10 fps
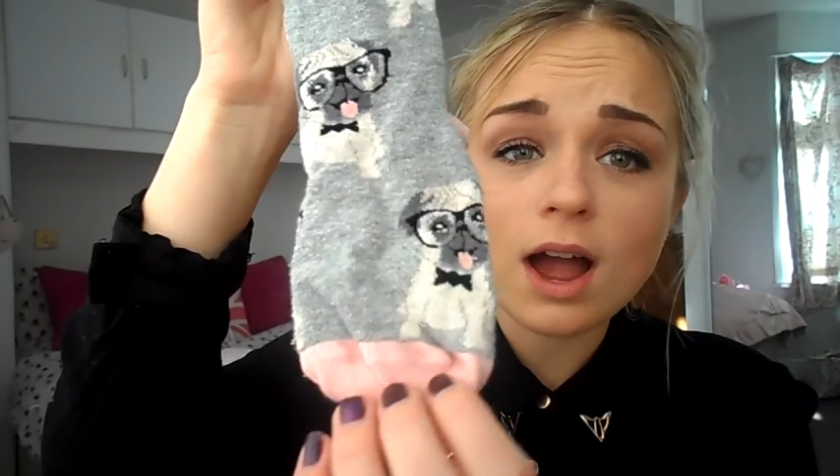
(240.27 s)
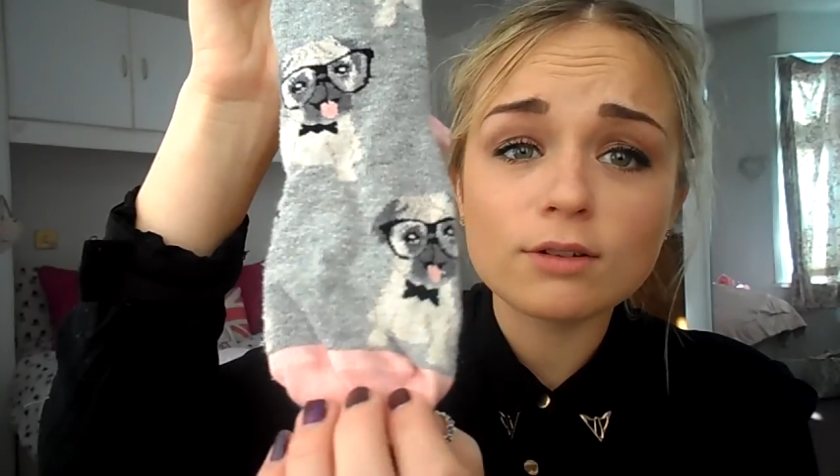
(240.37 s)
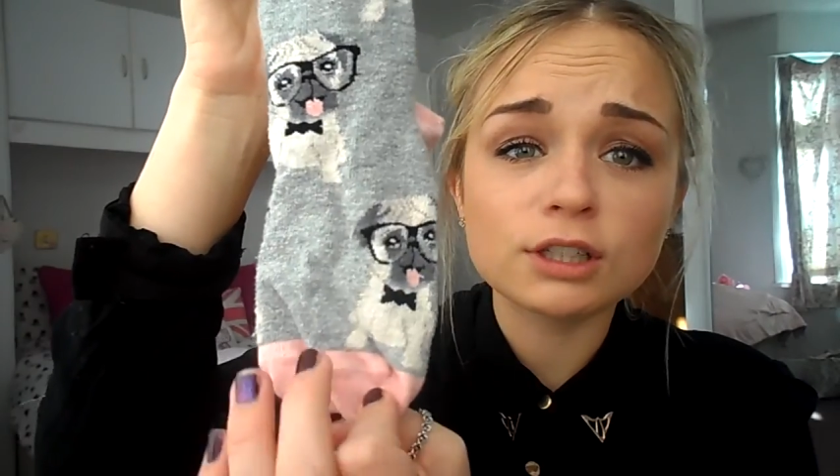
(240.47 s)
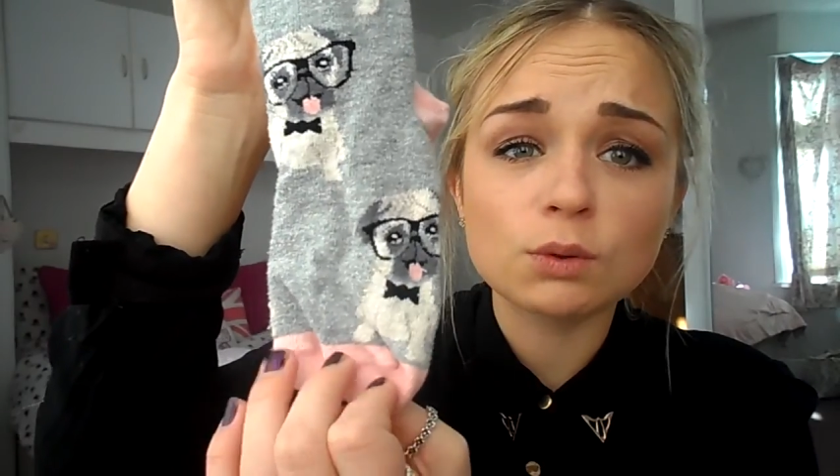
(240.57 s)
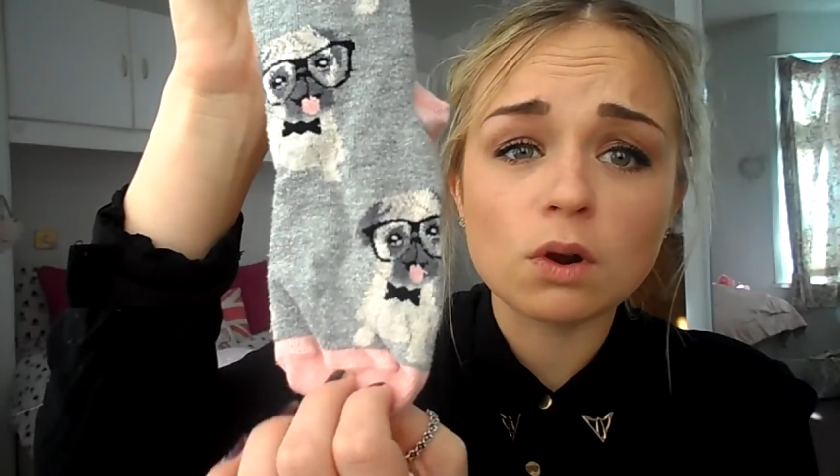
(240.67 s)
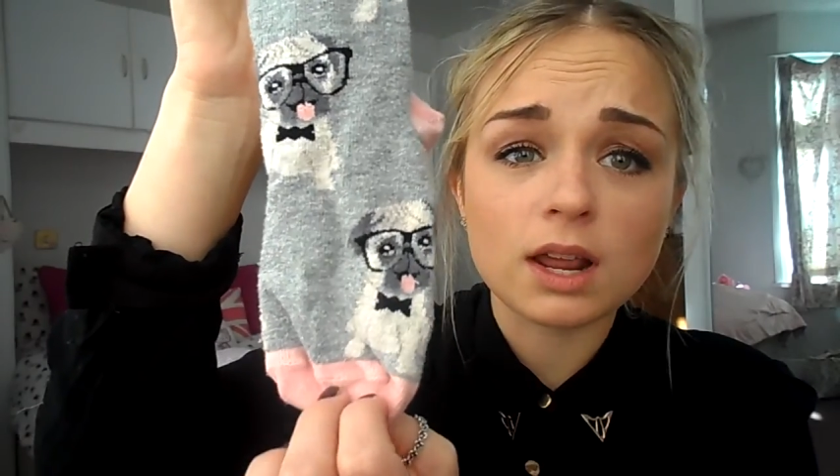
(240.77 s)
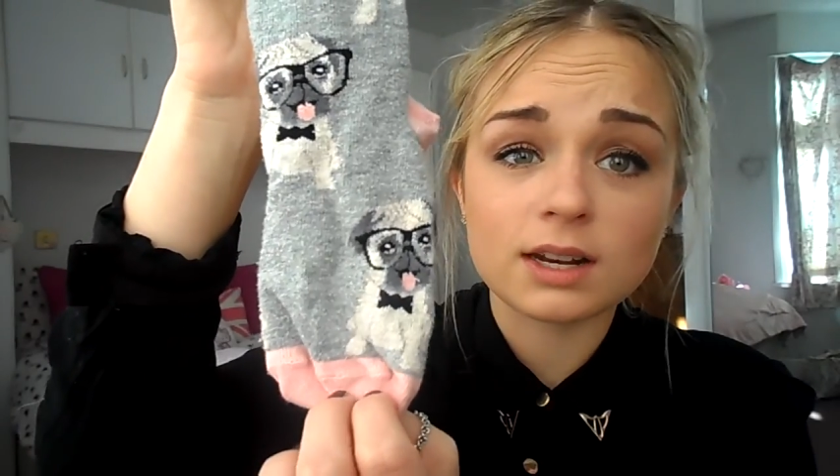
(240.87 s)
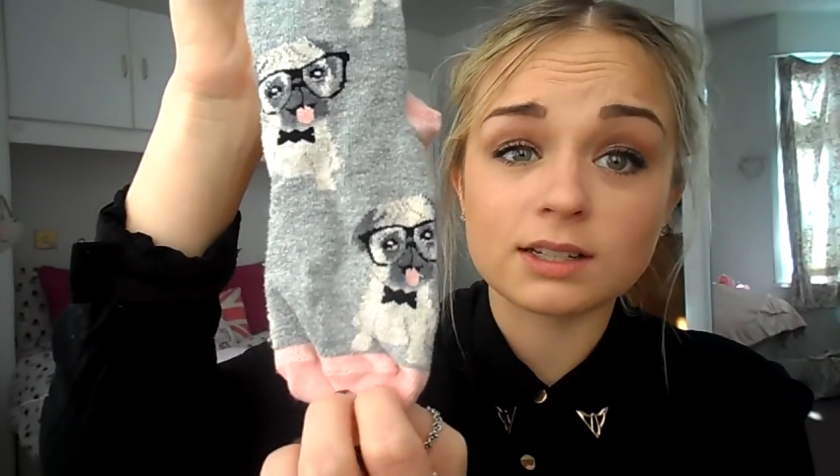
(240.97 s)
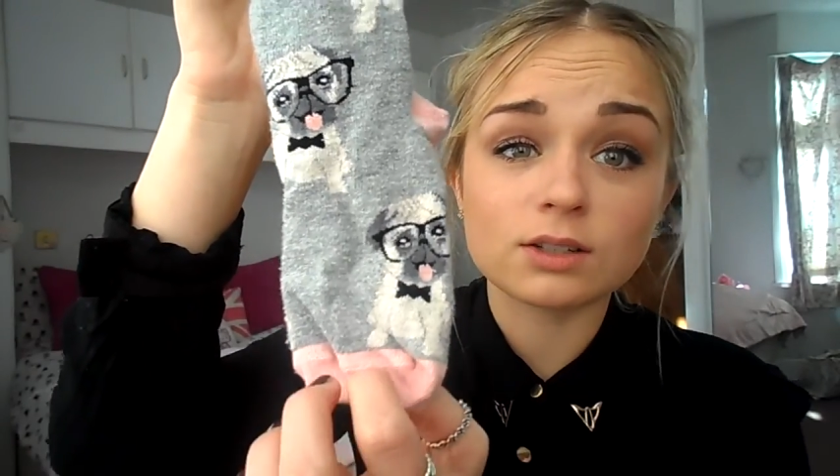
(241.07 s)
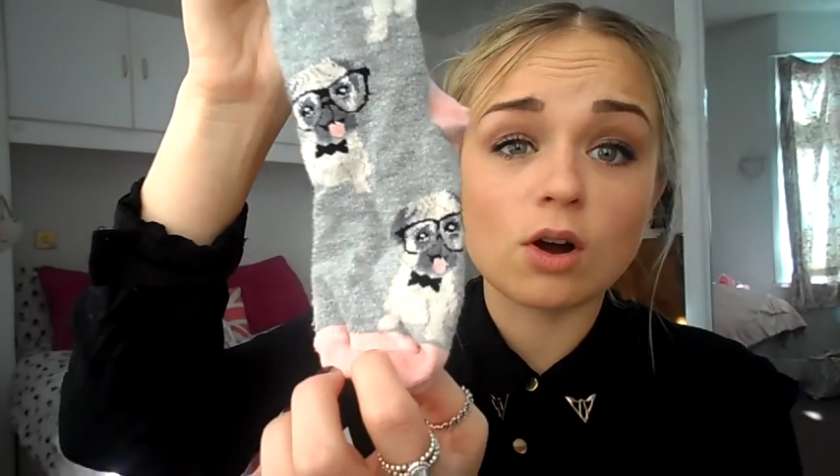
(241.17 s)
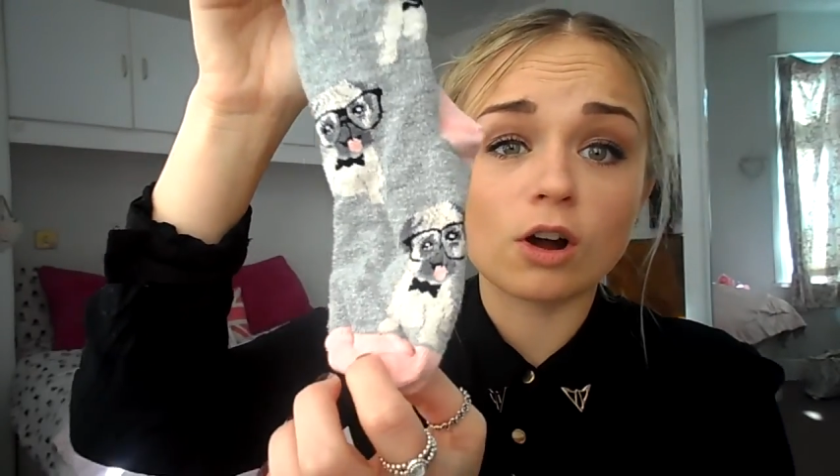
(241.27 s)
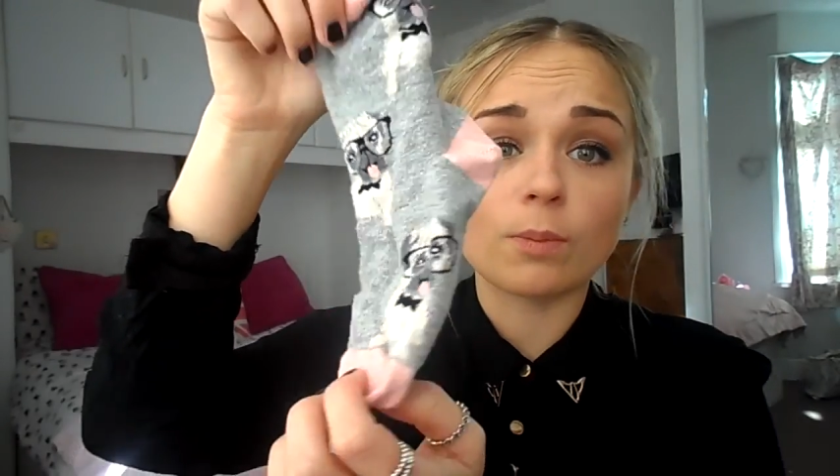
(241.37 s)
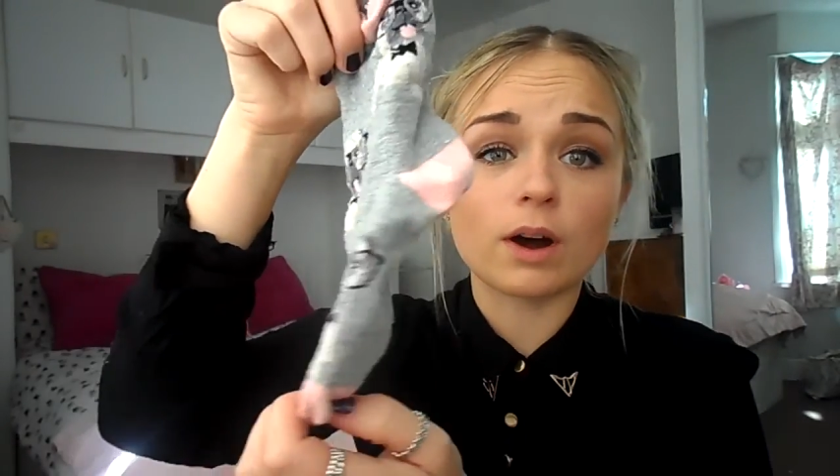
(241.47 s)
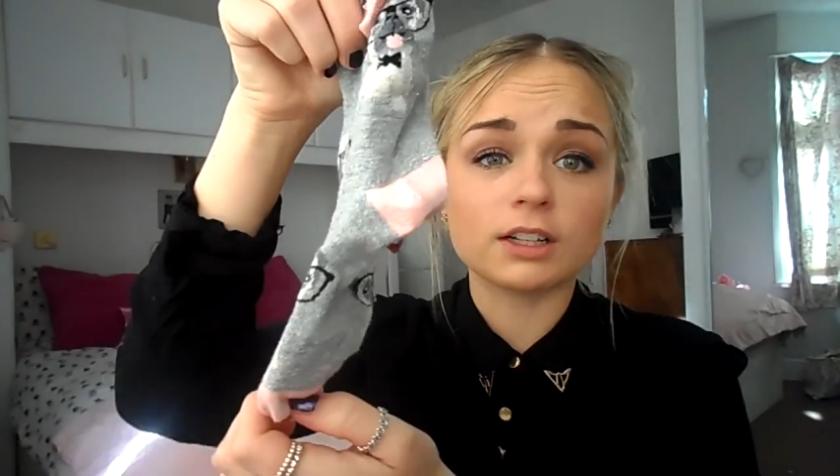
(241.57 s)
know what else you want in a sock,